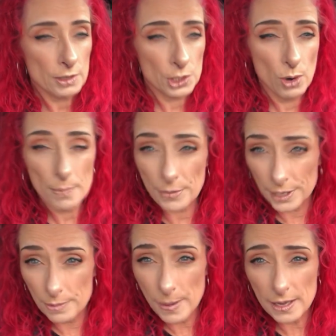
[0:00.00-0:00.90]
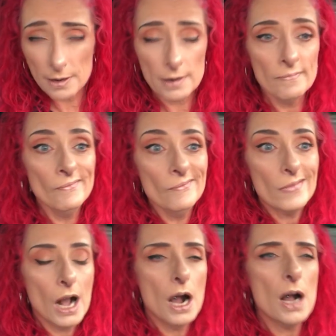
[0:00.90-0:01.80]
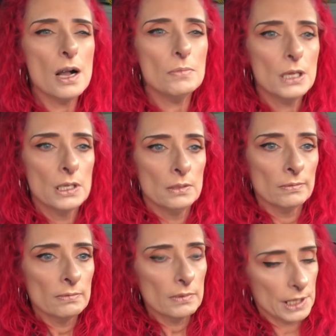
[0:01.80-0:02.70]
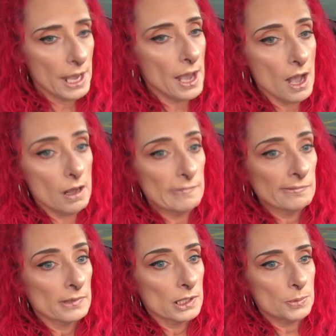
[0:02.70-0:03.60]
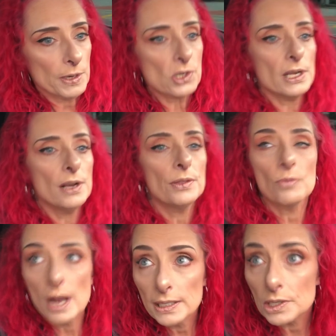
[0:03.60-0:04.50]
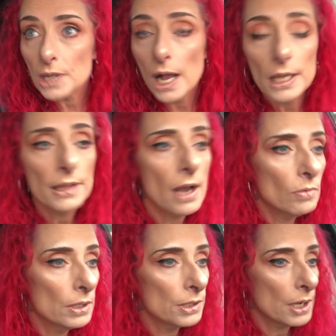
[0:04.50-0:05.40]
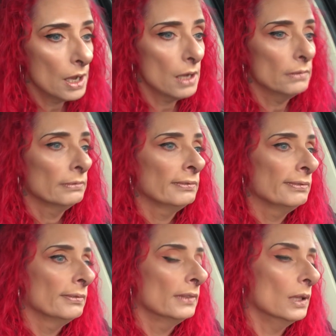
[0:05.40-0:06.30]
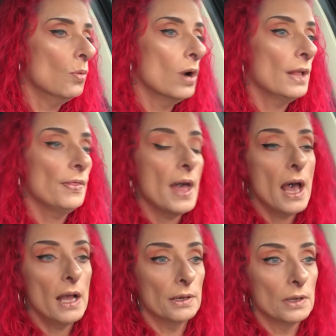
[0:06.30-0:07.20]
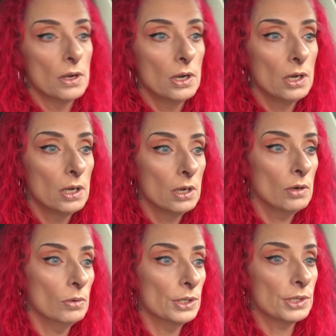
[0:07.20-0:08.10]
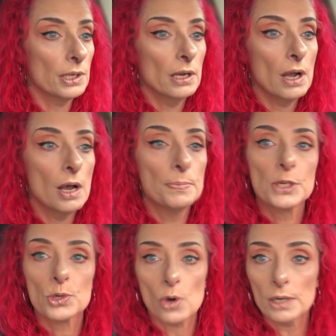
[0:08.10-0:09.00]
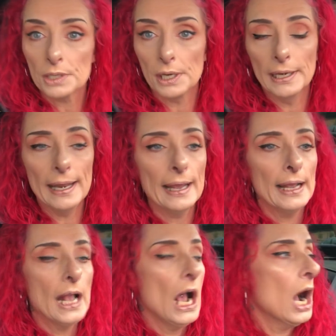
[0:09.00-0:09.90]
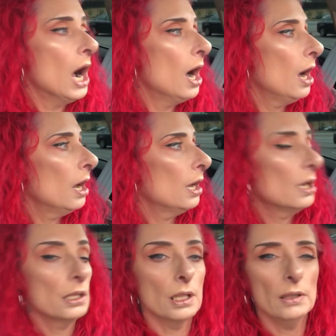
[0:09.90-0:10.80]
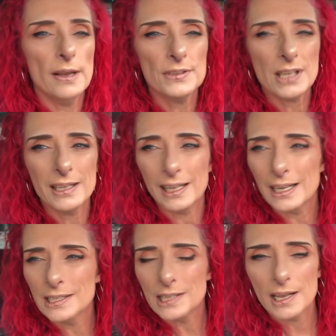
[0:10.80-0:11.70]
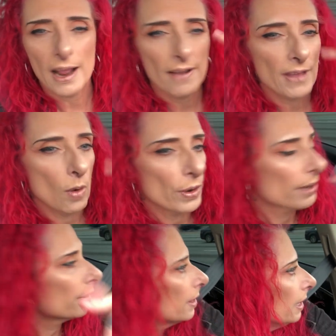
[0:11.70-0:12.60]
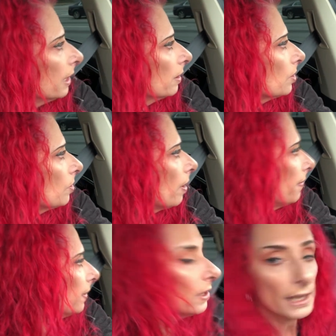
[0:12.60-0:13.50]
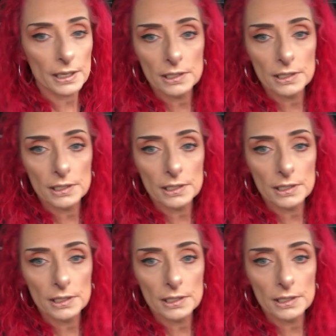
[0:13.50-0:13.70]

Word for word: Do I breathe better? Um, yeah, especially on the right side. That was uh, the one that was obstructed. Uh, the left side, like I said, I have that weird thing, so I feel like